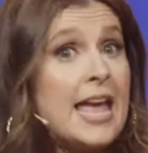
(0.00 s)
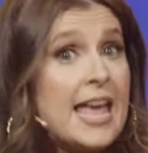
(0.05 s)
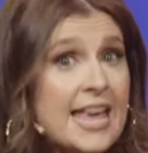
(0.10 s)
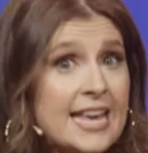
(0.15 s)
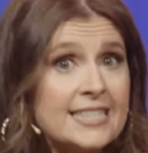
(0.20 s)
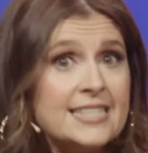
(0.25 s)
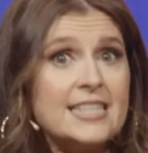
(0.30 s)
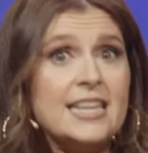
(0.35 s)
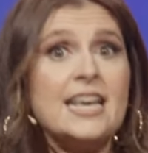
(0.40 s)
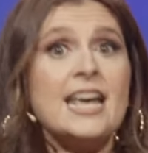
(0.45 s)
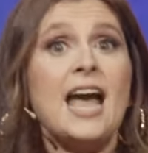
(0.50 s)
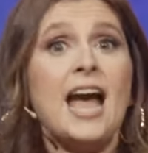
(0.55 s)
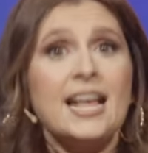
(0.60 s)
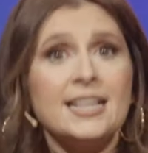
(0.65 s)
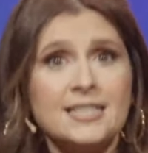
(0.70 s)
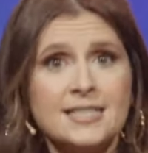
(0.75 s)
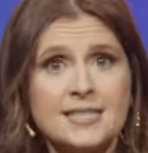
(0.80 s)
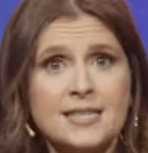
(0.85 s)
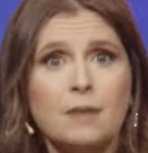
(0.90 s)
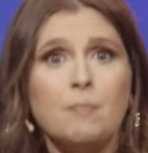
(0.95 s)
Easy
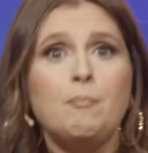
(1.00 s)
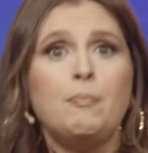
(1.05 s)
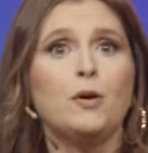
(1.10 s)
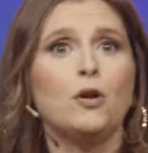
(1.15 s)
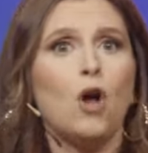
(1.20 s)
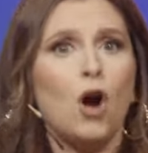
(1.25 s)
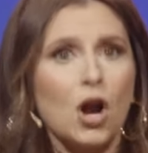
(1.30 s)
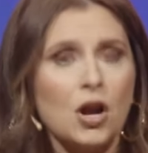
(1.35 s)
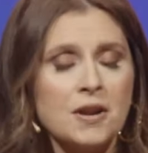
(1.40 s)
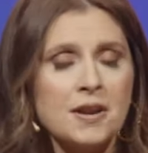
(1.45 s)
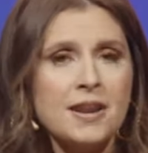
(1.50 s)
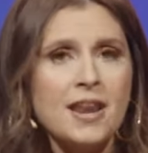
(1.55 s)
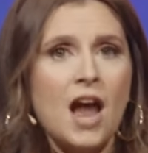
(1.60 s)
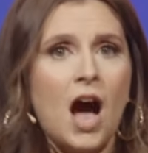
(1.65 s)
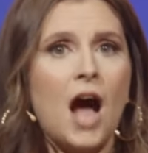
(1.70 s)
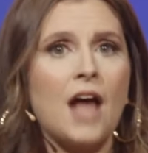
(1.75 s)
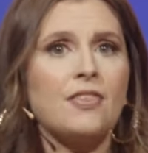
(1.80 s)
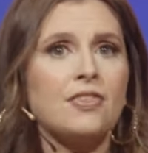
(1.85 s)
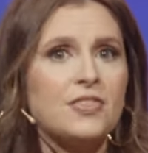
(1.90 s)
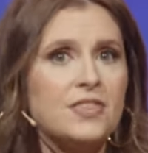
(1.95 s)
and simple are
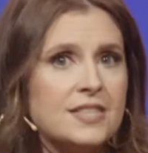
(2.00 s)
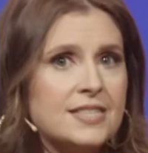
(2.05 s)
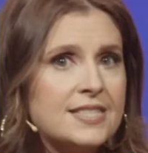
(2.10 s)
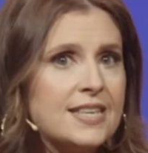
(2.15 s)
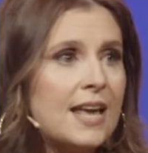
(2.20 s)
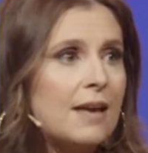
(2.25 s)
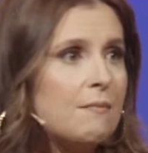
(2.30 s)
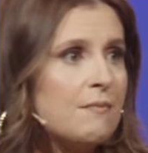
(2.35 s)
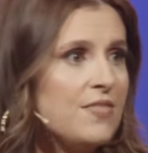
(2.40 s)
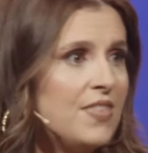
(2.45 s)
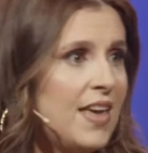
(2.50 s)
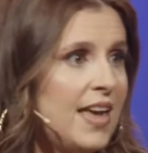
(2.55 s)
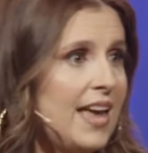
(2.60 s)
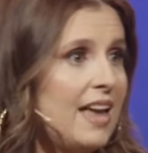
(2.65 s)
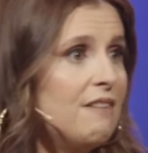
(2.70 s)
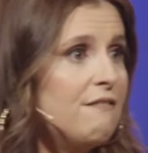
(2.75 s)
not the same thing.